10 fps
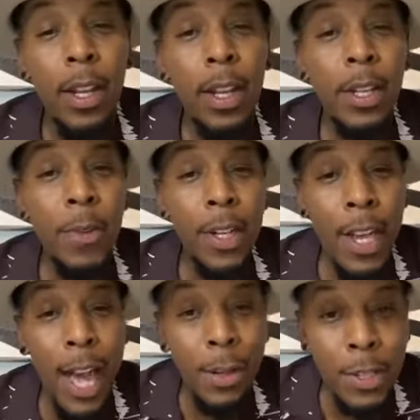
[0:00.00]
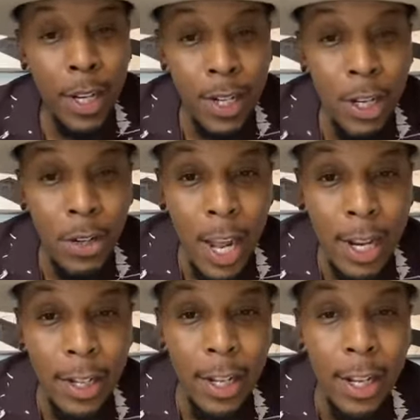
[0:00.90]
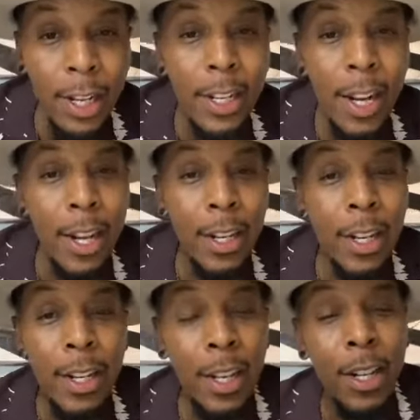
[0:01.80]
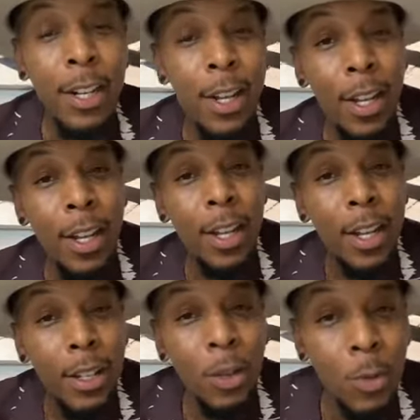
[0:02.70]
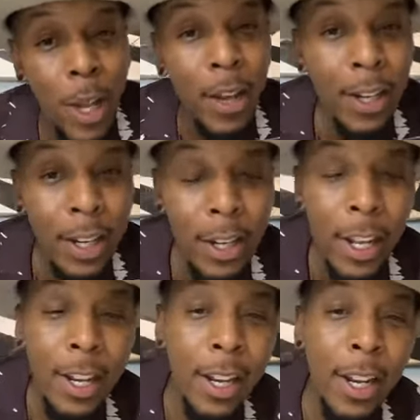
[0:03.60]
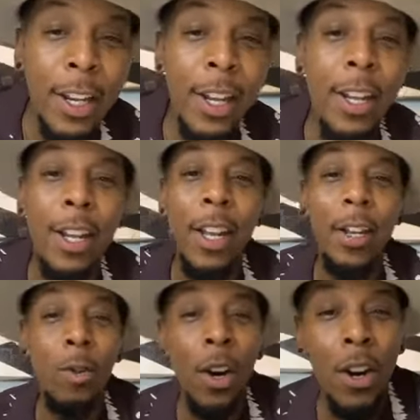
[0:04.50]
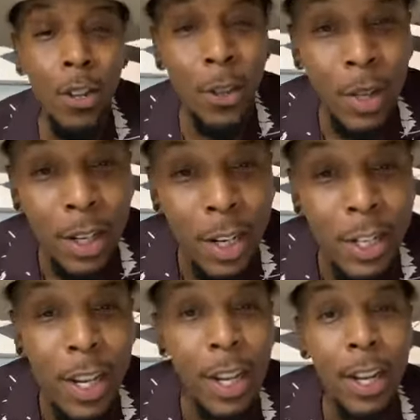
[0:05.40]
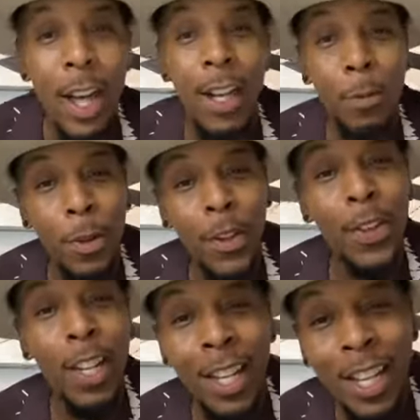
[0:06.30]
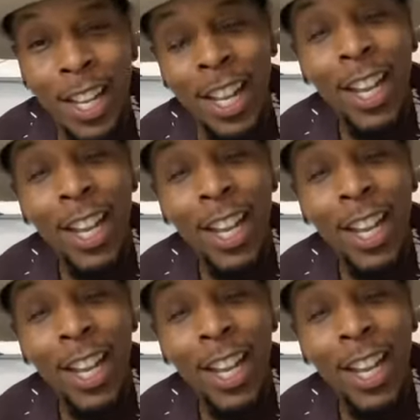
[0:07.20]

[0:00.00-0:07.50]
That's for the guy who said Deitrick Haddon couldn't get a couldn't get a uh, do well in in, in in the world, so he, he's singing gospel.